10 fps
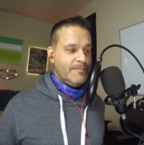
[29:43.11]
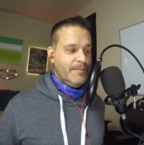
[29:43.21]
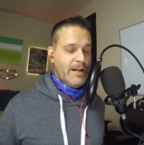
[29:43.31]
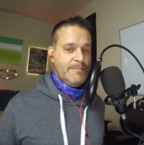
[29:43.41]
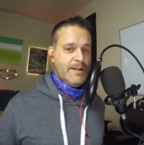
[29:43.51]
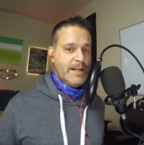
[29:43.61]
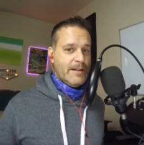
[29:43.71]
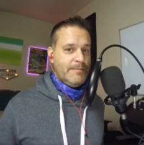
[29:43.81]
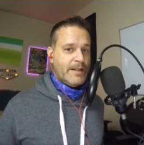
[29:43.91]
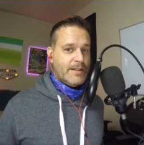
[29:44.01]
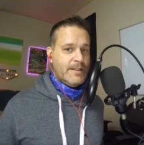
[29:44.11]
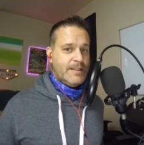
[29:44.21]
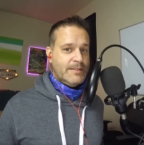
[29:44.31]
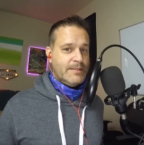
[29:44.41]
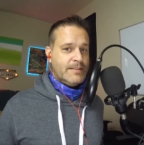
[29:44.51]
Maybe
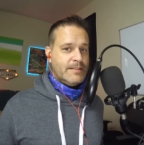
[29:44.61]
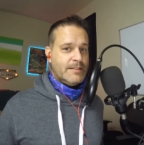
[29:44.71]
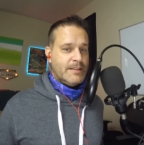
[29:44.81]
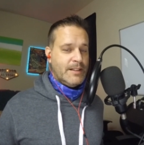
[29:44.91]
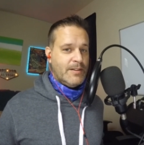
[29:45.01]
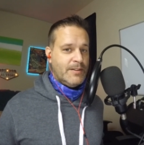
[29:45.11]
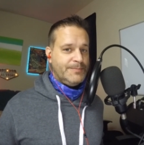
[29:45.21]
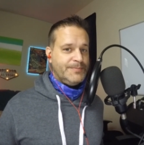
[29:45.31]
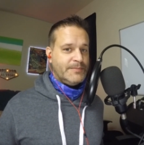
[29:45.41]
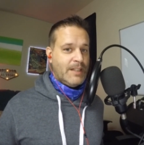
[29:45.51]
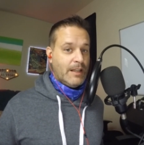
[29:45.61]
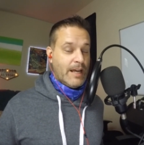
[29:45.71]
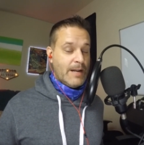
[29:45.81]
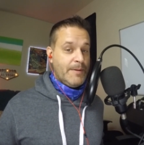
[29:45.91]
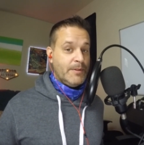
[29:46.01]
because, you know, a
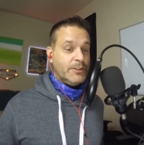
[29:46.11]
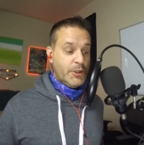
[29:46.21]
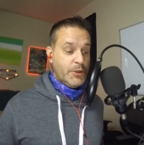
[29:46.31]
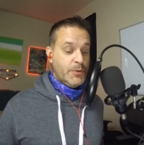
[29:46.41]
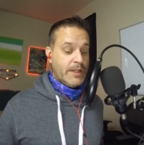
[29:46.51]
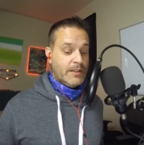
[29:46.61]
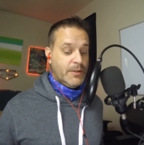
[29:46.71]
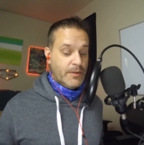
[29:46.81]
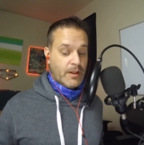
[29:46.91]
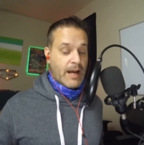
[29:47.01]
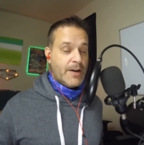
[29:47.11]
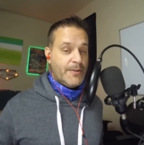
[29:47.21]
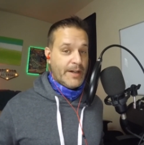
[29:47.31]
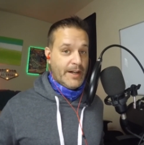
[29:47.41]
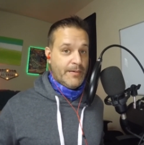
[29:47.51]
lot of people do the
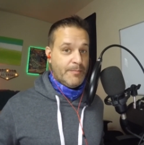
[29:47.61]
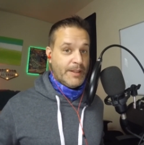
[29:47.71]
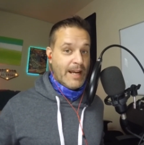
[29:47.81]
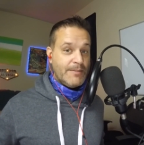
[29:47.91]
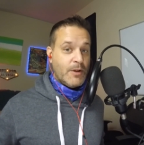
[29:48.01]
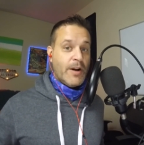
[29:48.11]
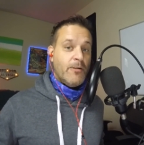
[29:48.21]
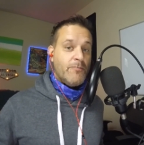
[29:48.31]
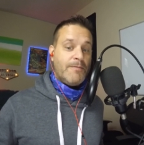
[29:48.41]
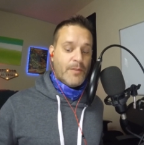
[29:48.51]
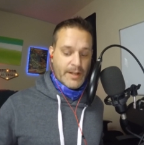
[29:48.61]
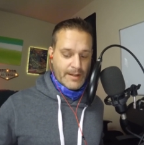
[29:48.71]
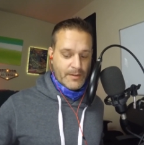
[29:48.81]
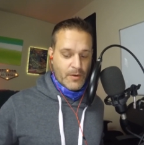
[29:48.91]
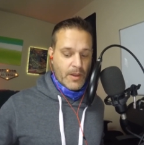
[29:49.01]
lottery here, but they have to go to California. They
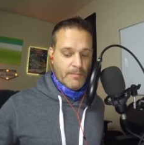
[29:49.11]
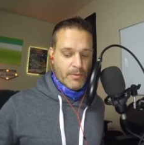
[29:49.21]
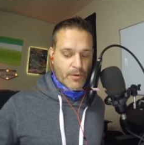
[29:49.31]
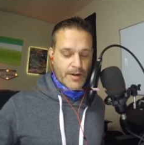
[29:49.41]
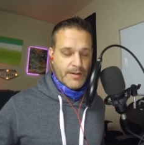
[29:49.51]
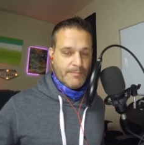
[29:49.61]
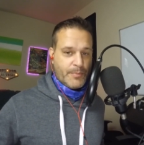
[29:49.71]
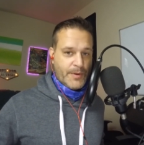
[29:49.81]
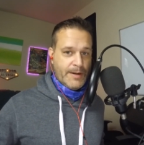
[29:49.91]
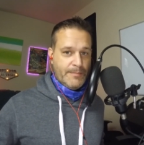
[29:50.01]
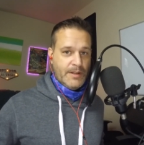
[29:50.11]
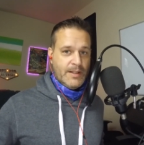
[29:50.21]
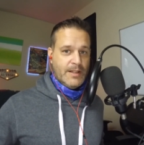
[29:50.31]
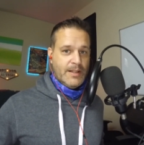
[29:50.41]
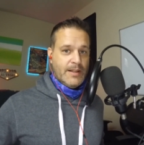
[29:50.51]
have to go to the border of Prim,
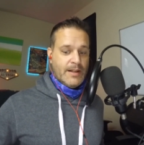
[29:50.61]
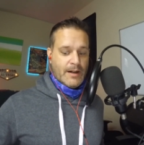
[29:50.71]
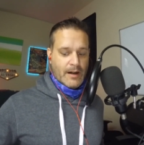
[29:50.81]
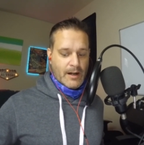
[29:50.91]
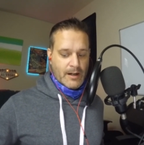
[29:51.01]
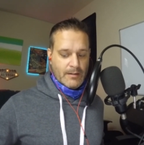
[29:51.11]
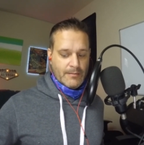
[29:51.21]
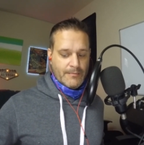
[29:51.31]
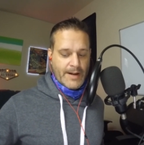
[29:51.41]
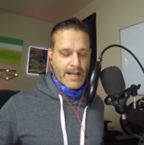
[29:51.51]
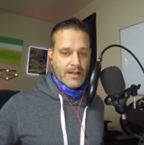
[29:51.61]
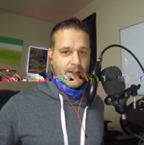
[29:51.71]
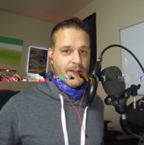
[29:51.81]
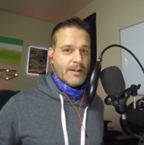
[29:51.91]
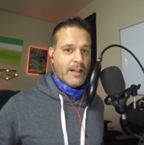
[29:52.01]
Nevada
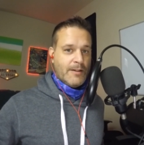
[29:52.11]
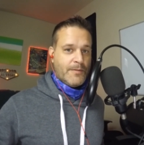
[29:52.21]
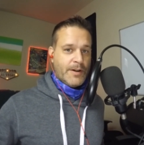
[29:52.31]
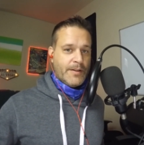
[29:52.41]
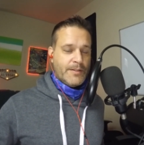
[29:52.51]
and California.